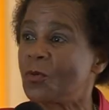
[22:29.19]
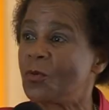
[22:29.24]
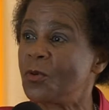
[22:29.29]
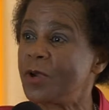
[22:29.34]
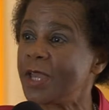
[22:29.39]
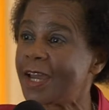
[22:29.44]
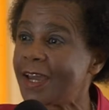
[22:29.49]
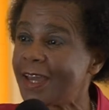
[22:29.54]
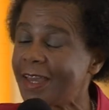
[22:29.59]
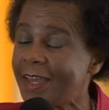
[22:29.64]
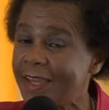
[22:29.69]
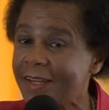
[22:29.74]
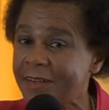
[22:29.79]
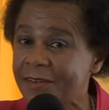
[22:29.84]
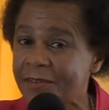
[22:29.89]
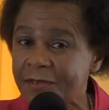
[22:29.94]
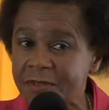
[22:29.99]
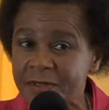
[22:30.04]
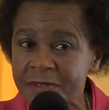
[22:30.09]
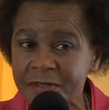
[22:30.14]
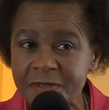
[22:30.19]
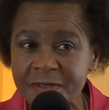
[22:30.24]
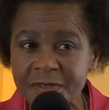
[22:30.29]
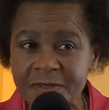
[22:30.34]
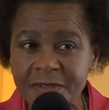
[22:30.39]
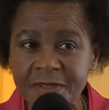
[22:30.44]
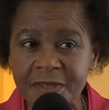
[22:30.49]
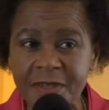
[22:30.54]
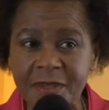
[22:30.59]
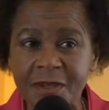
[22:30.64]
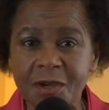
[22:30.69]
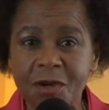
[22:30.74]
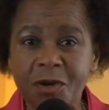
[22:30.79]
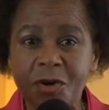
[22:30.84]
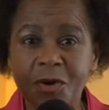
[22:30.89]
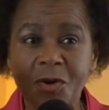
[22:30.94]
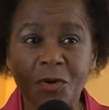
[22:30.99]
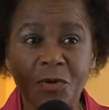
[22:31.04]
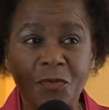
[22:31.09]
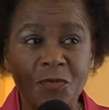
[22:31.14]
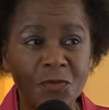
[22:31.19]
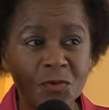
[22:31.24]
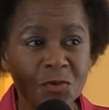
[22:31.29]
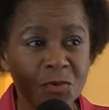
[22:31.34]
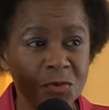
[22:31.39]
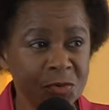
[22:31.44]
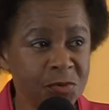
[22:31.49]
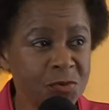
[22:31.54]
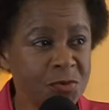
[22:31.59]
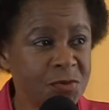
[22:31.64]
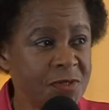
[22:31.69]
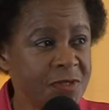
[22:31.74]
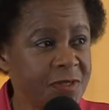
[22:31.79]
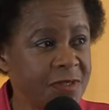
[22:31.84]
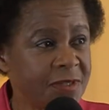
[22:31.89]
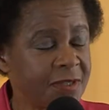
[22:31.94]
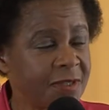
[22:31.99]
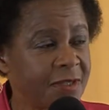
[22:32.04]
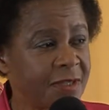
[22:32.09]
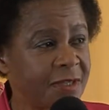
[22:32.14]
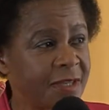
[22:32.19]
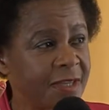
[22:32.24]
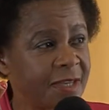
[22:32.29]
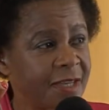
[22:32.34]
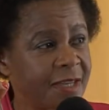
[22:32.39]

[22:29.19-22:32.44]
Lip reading: we are at risk of losing